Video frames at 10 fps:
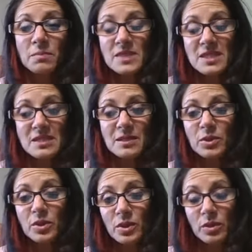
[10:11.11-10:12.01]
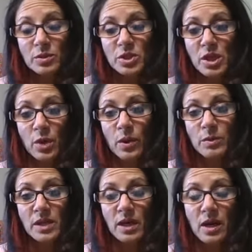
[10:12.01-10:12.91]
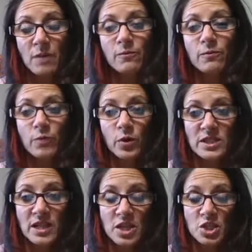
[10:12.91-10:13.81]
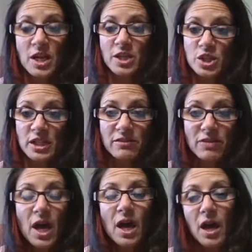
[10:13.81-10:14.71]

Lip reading: system, you can go to michelleweimer.com/achieve.